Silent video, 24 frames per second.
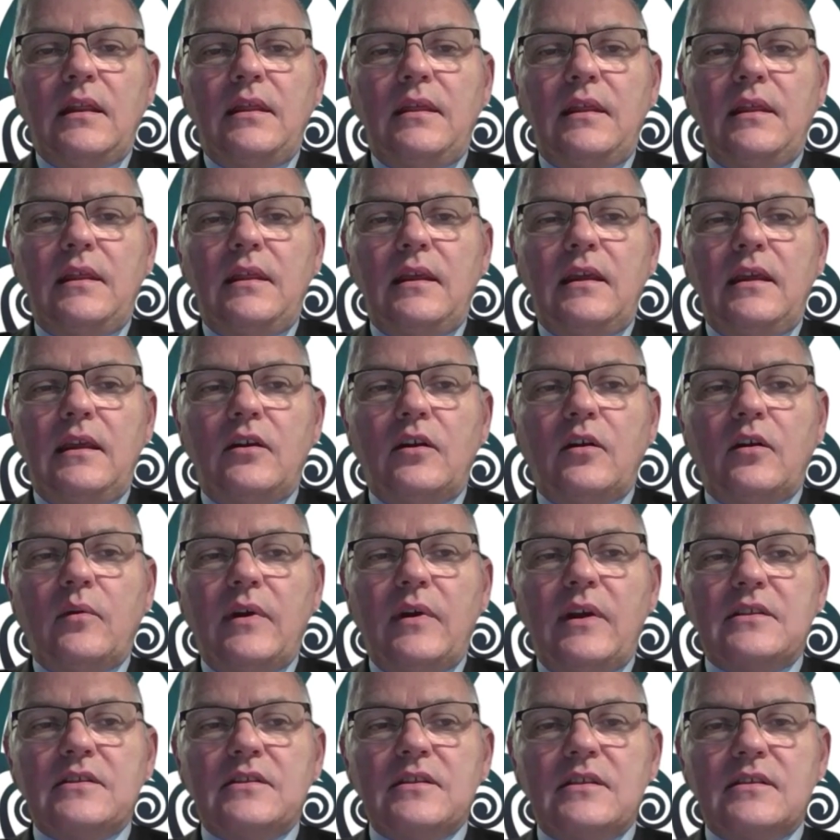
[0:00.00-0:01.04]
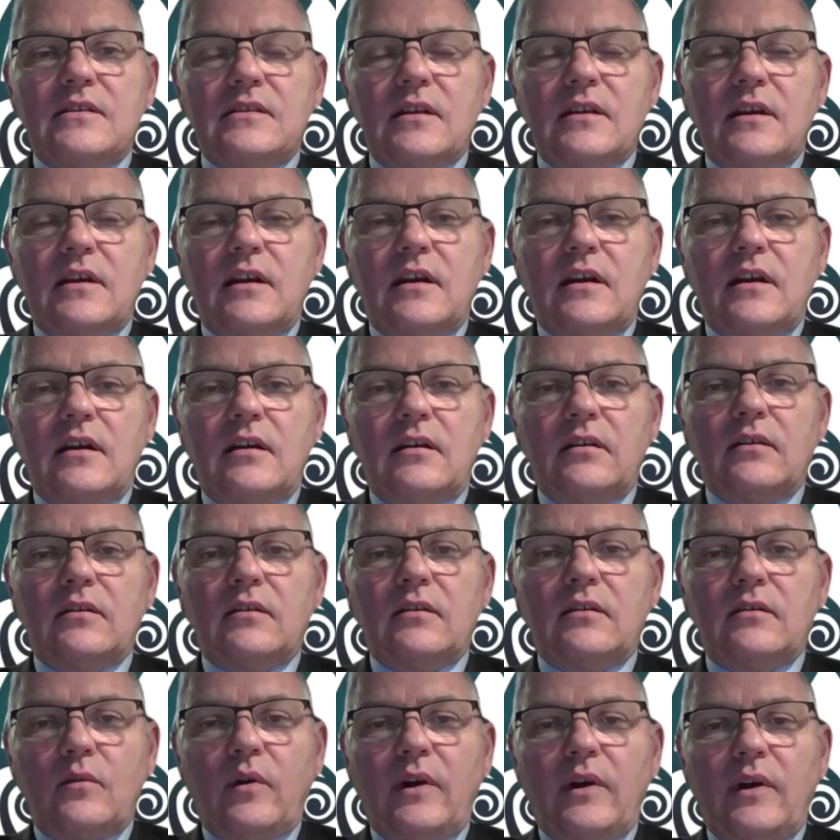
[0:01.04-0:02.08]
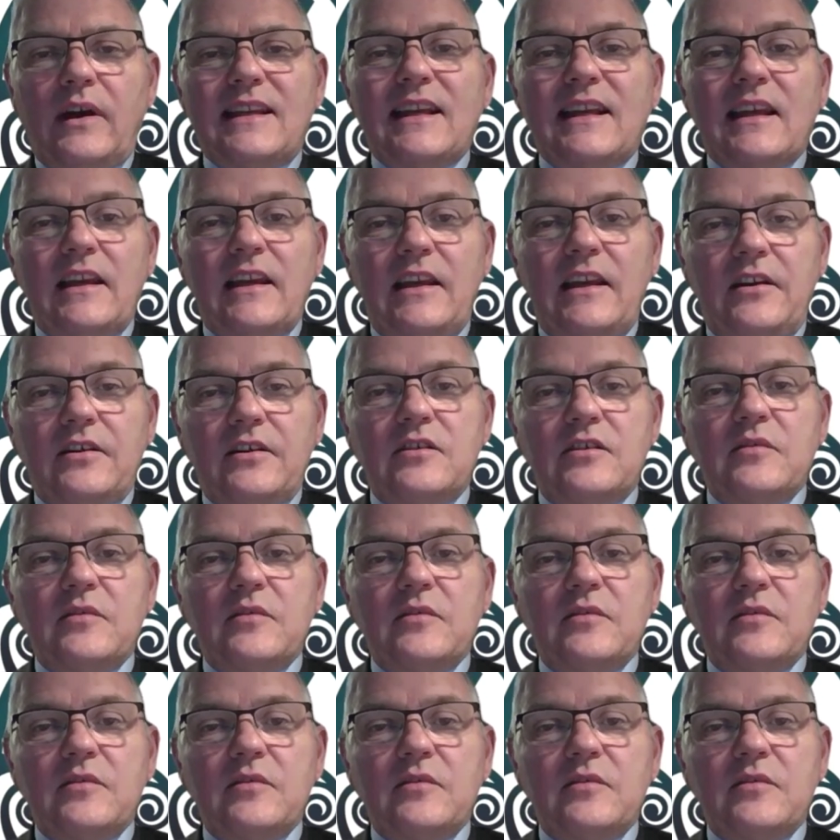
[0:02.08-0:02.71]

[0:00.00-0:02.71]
The Norwegians are quite clear,